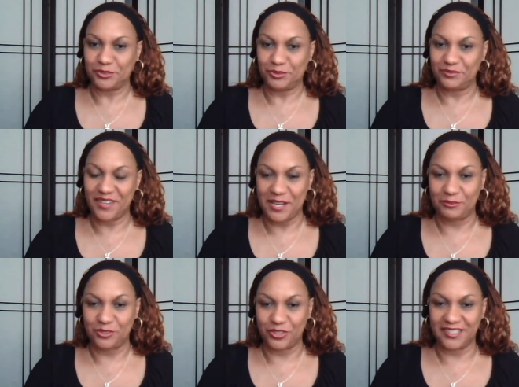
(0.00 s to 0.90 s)
Twin
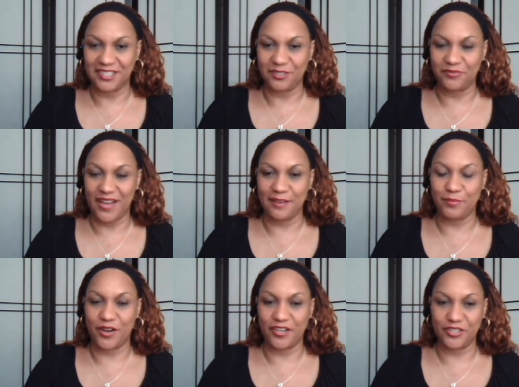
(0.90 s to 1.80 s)
Flame Journey to Divine
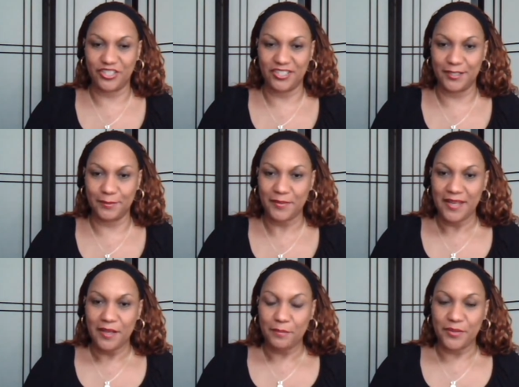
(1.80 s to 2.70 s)
Partnership,
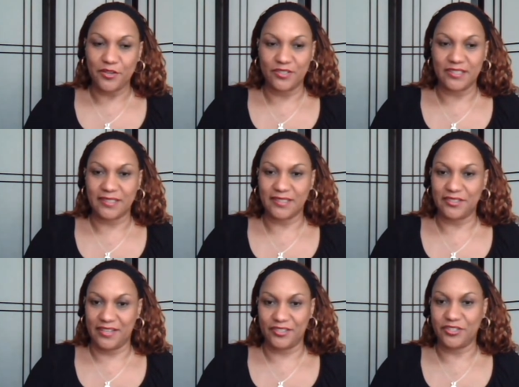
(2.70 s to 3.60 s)
because
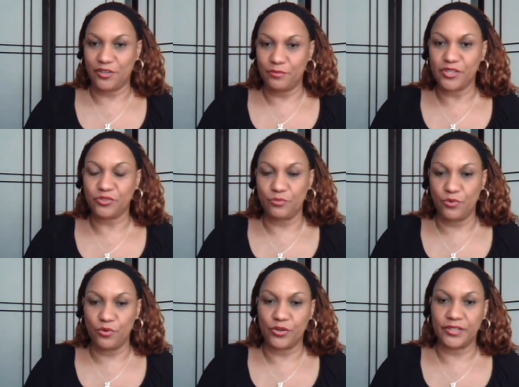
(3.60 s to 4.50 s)
there's so much
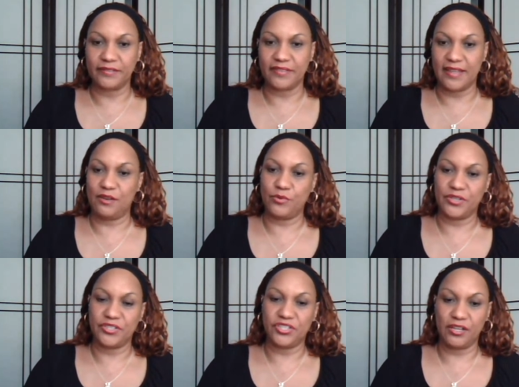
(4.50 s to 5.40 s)
more that I
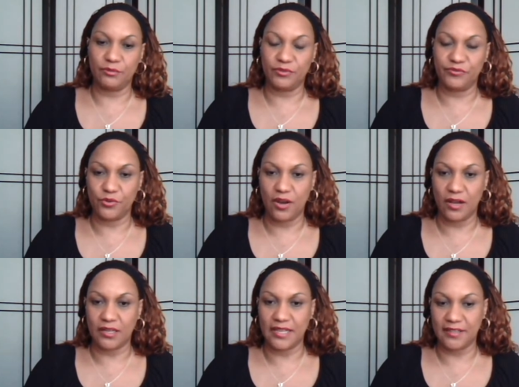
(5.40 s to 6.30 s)
want to share with you
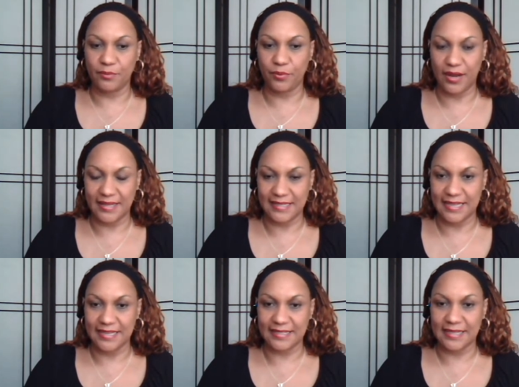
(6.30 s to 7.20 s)
all in the
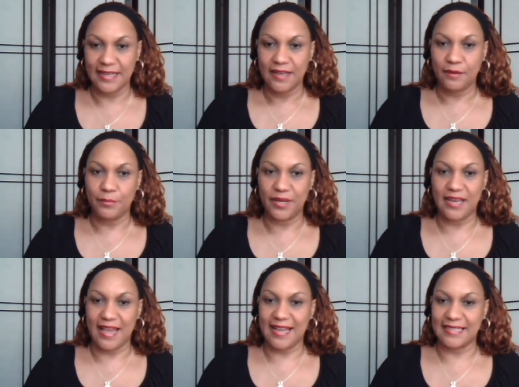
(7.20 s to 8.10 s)
process. But
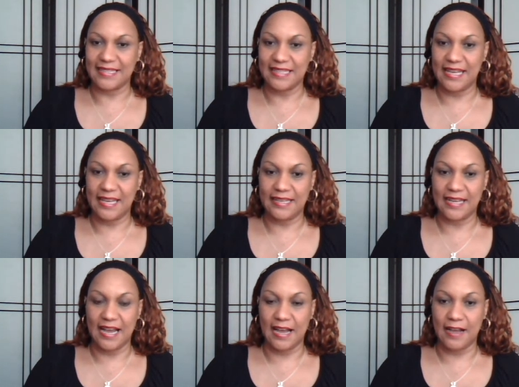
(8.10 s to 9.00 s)
like I said,
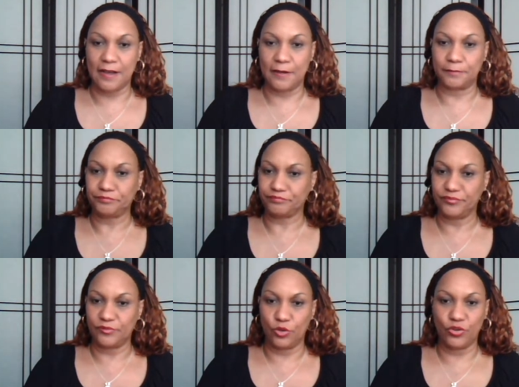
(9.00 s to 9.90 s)

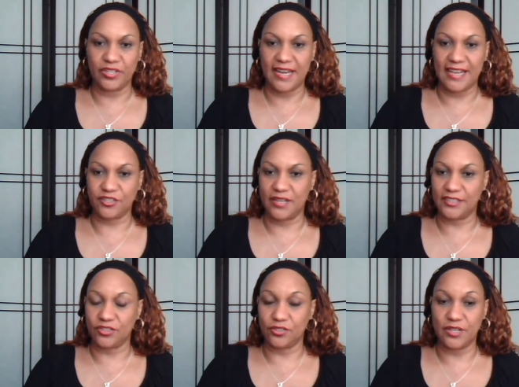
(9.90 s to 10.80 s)
order an
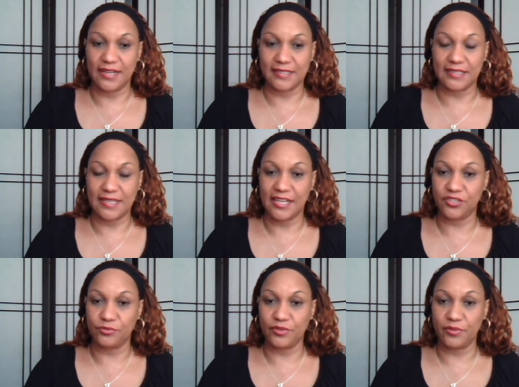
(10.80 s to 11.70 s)
astrological
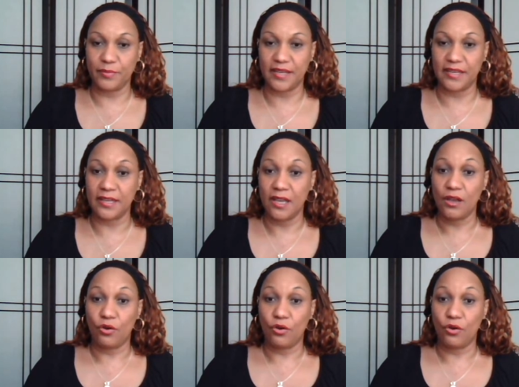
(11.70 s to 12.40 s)
consultation with me,